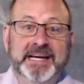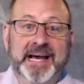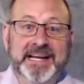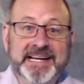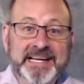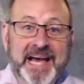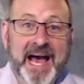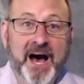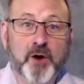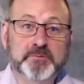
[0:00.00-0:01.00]
and He
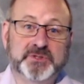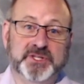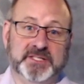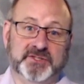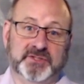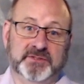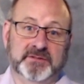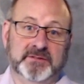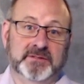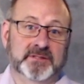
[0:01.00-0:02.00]
helps us
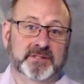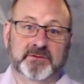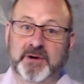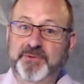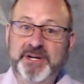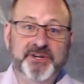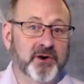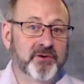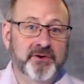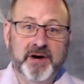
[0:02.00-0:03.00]
when we
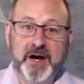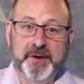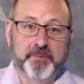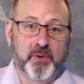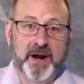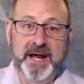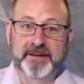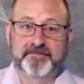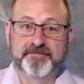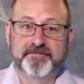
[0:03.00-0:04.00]
don't know how to pray.
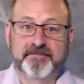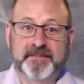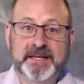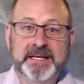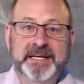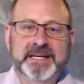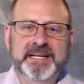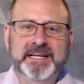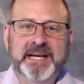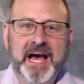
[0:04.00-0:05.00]

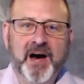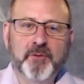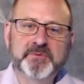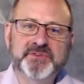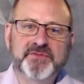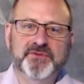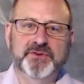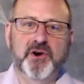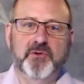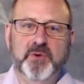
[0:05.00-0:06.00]
He helps us
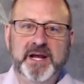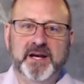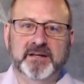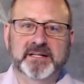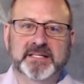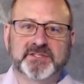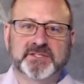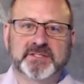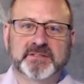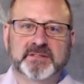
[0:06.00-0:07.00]
in our
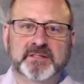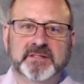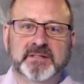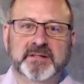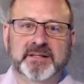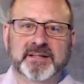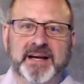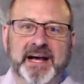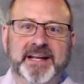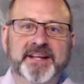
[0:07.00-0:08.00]
weakness
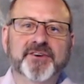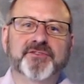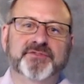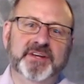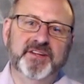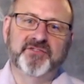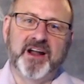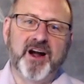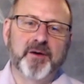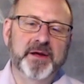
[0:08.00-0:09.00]
and intercedes
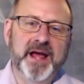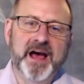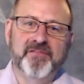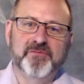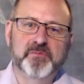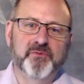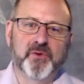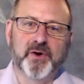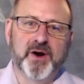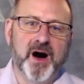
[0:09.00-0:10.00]
on our behalf
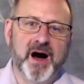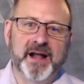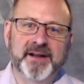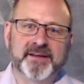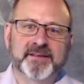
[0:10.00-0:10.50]
before God